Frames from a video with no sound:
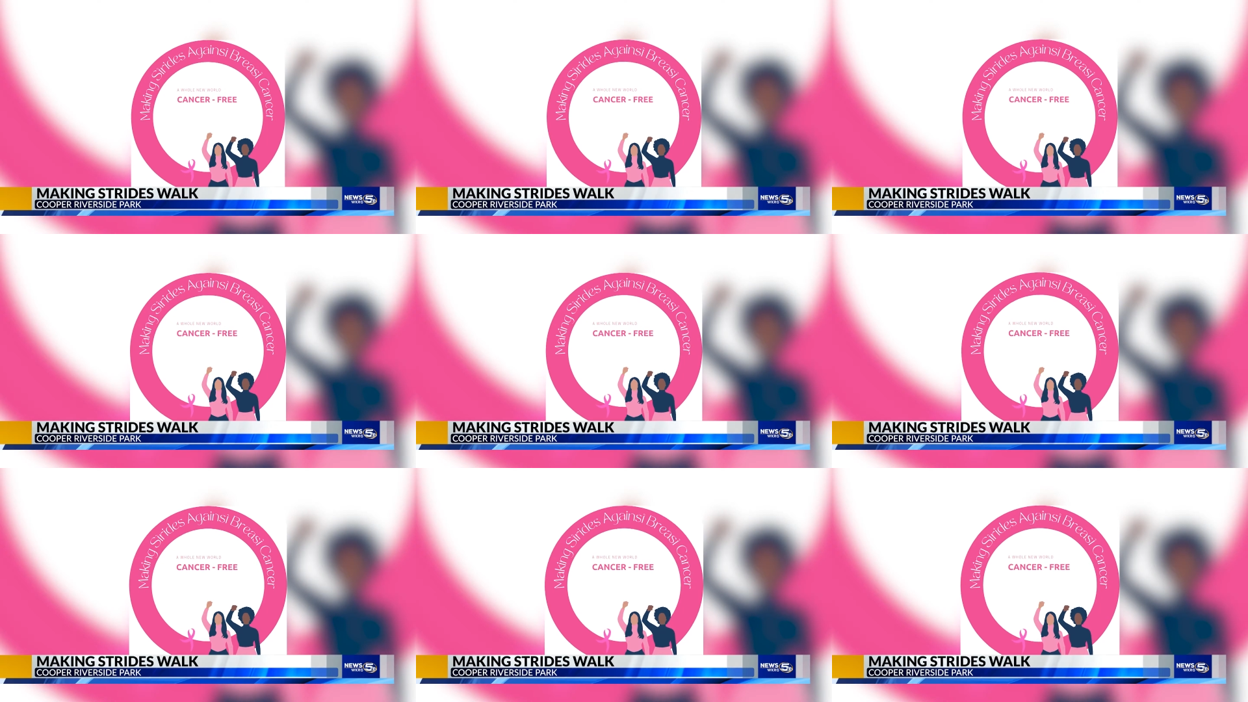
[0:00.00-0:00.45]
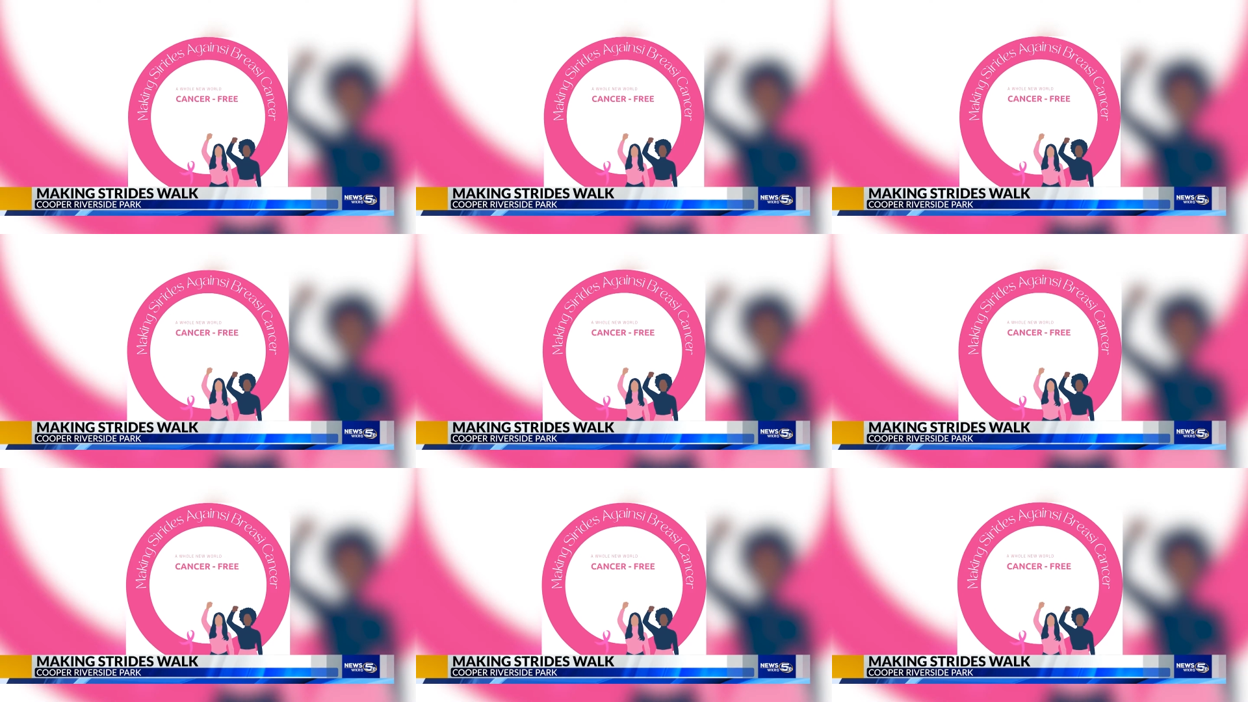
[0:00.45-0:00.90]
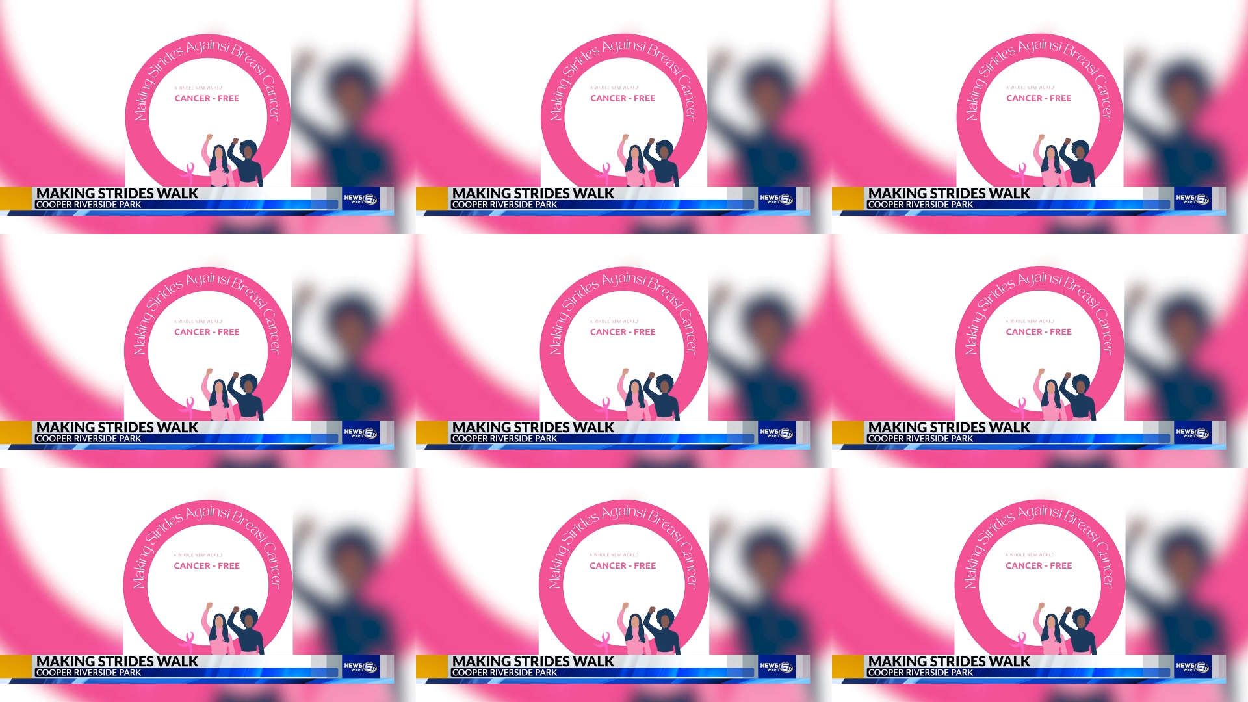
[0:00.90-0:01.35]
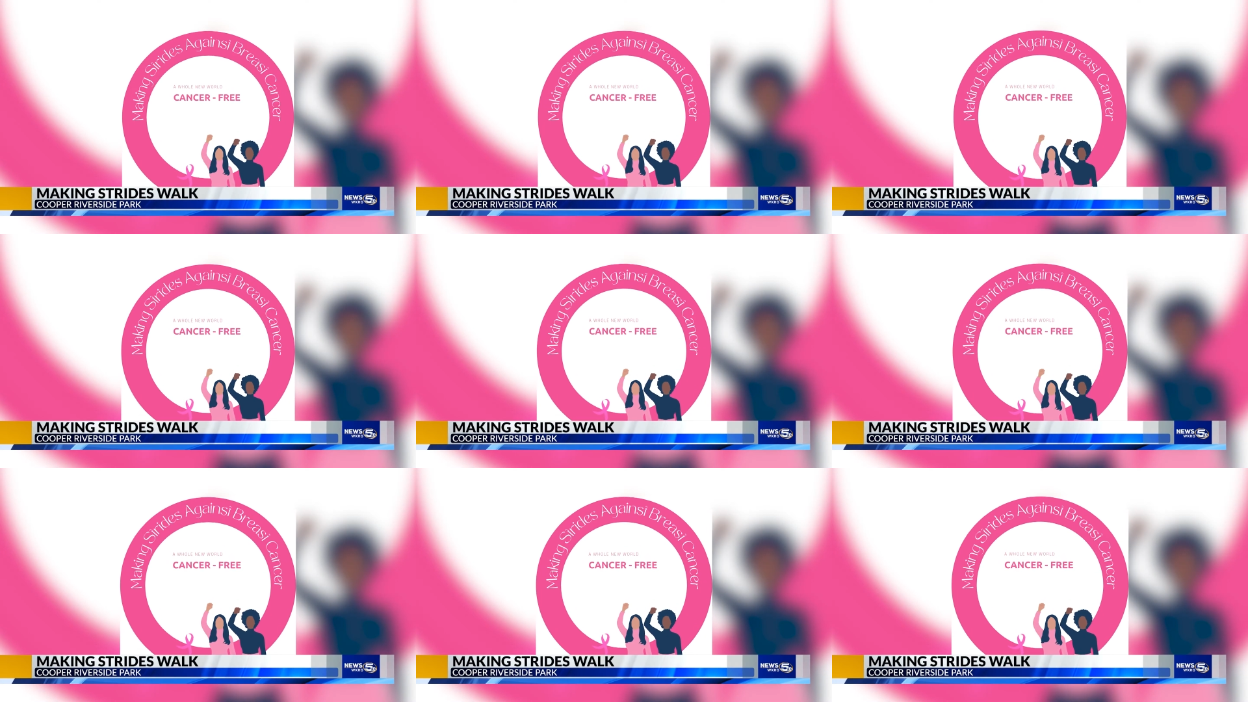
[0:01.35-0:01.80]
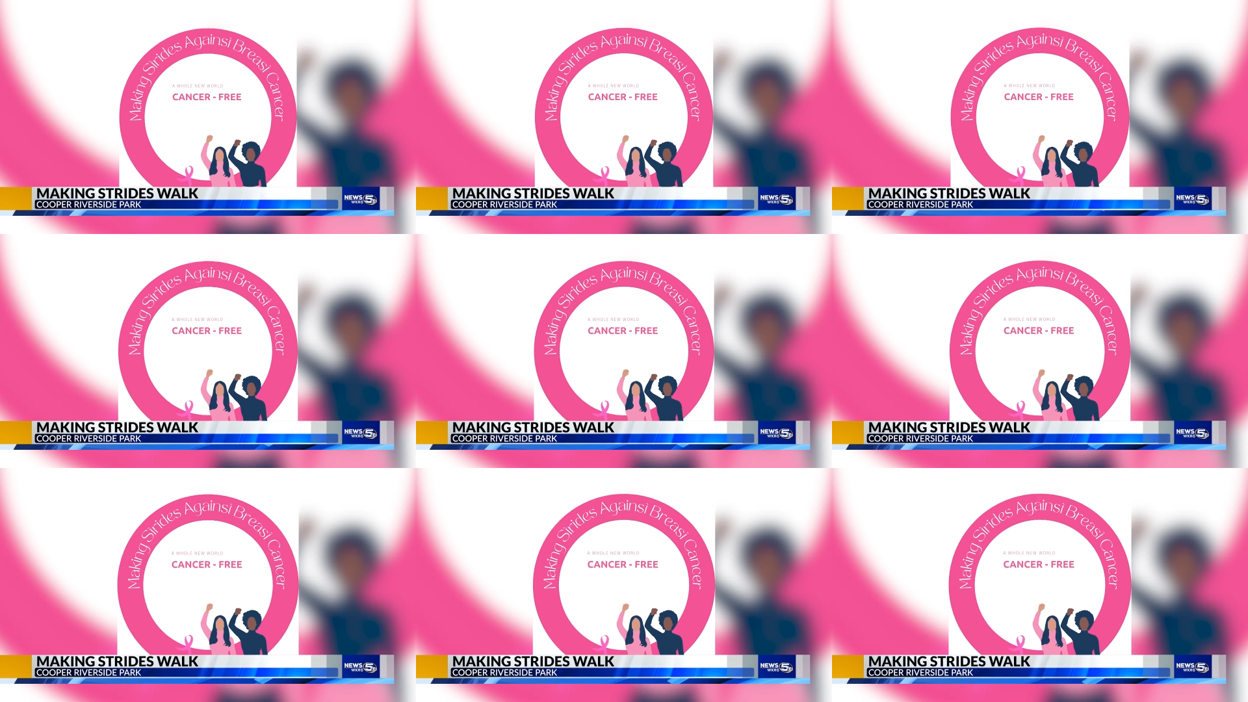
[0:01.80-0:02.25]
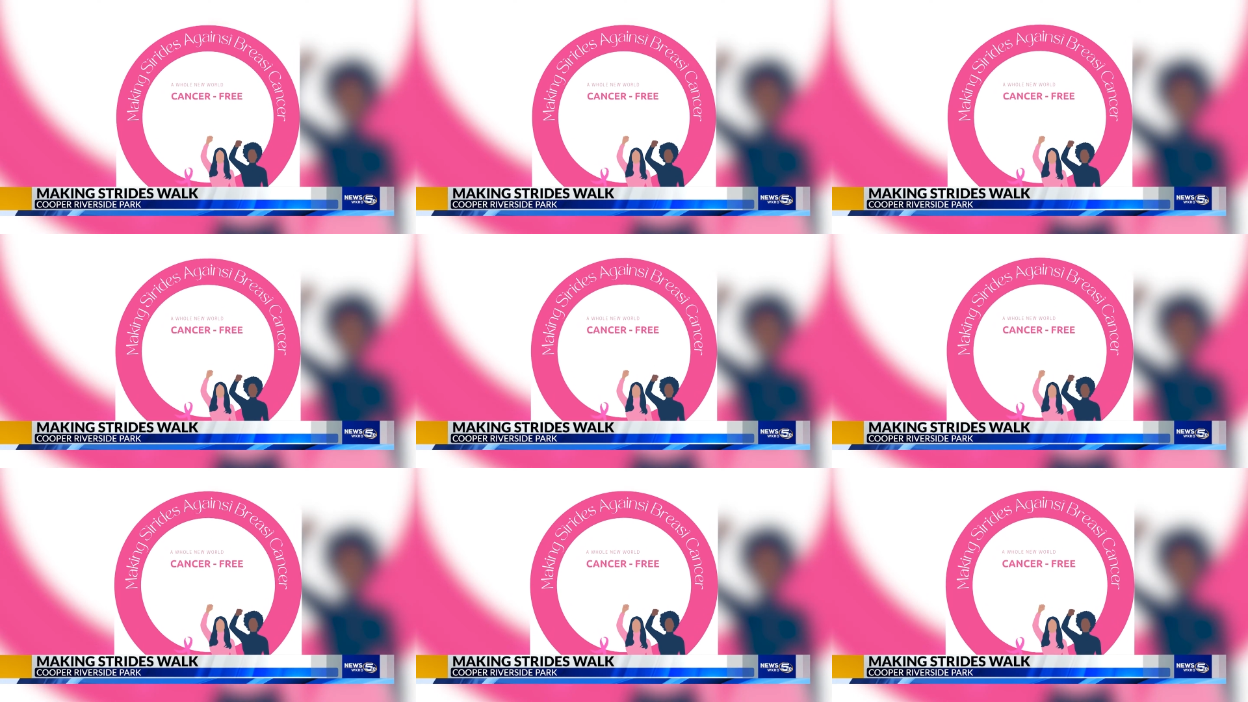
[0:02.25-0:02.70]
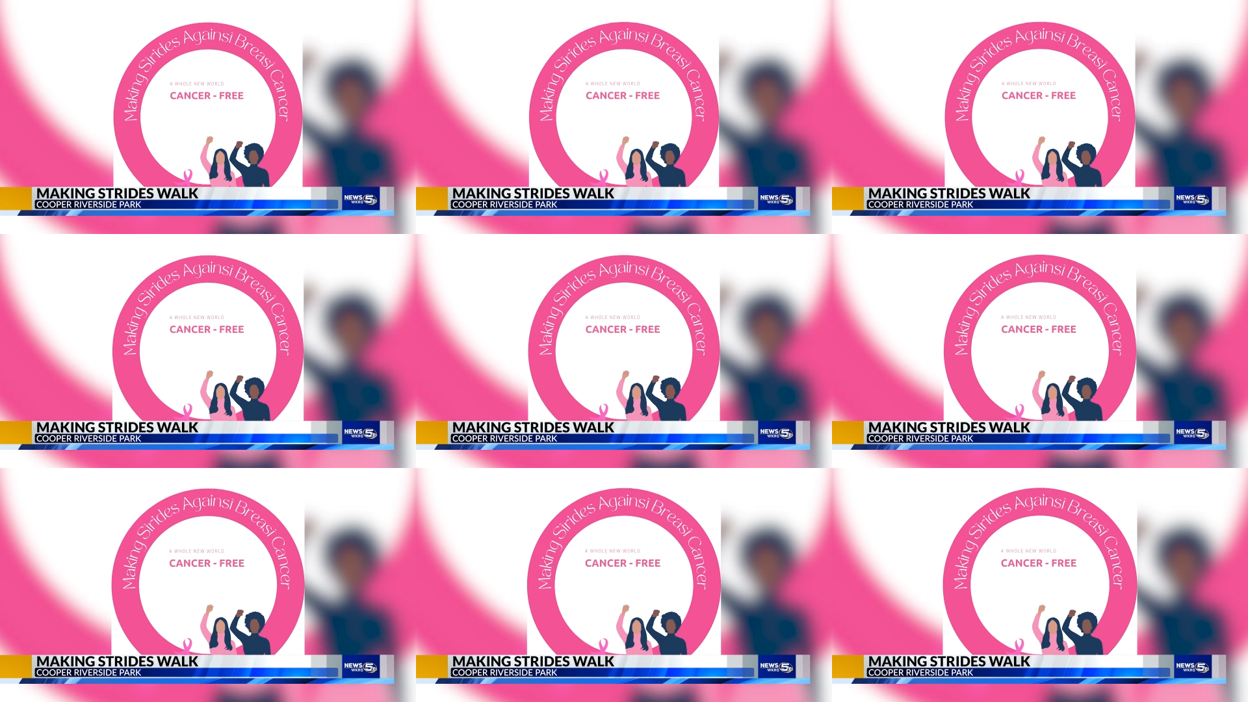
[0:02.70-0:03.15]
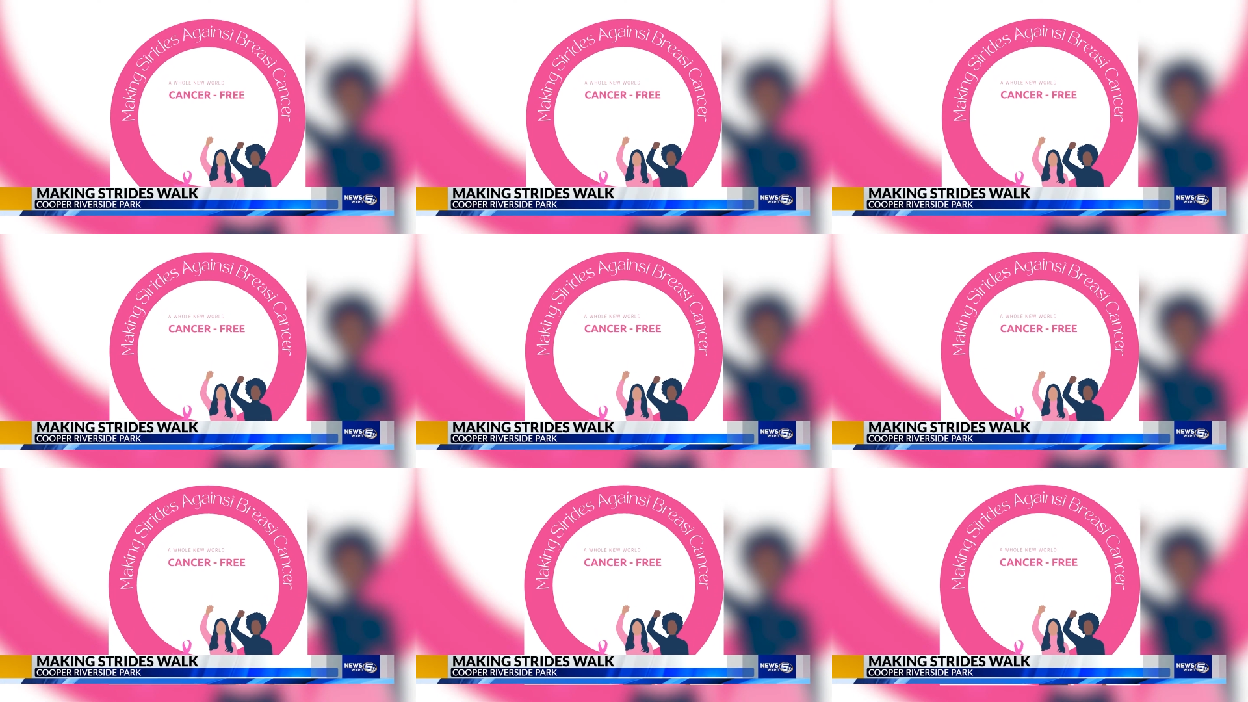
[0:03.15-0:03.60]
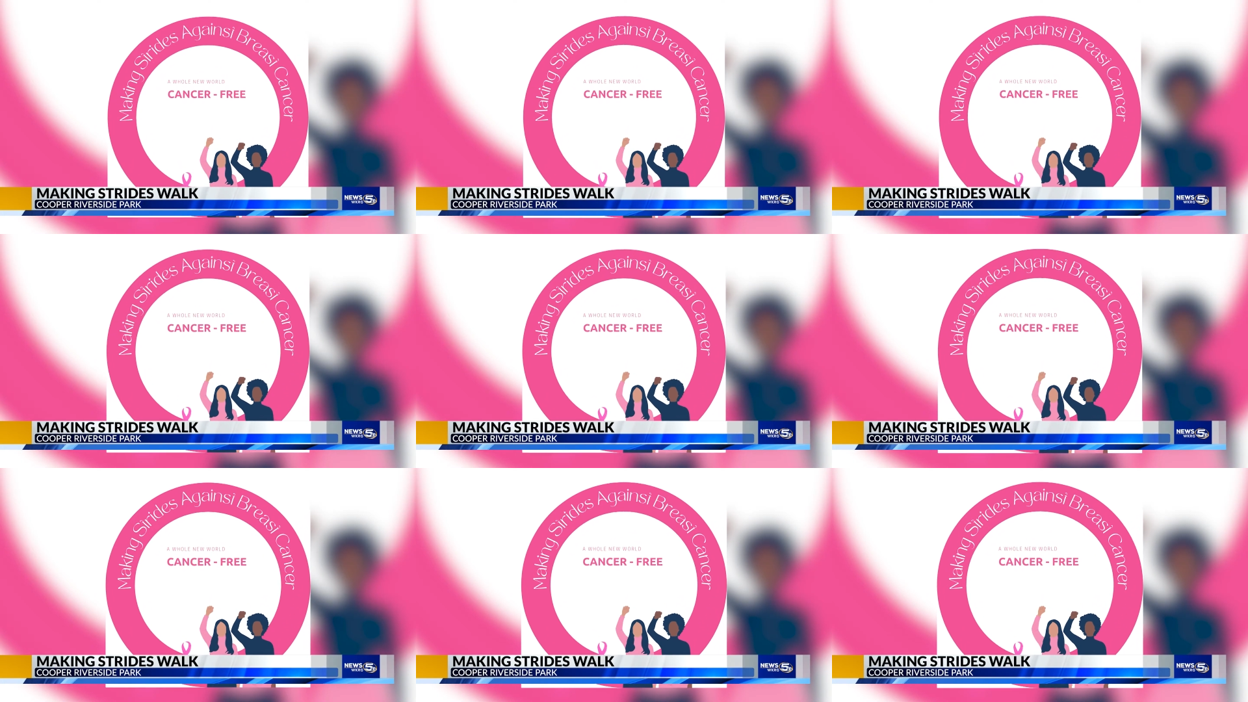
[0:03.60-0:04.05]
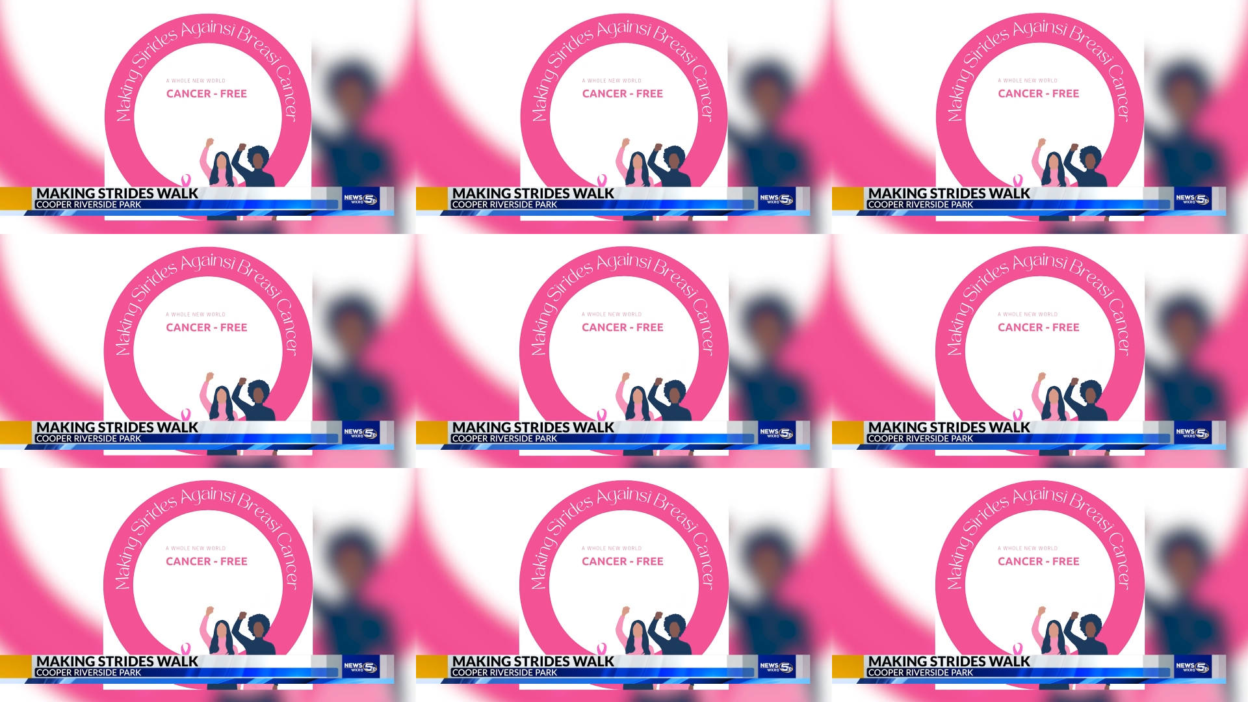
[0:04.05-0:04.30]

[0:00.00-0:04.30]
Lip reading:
Nobody's mouth can be seen.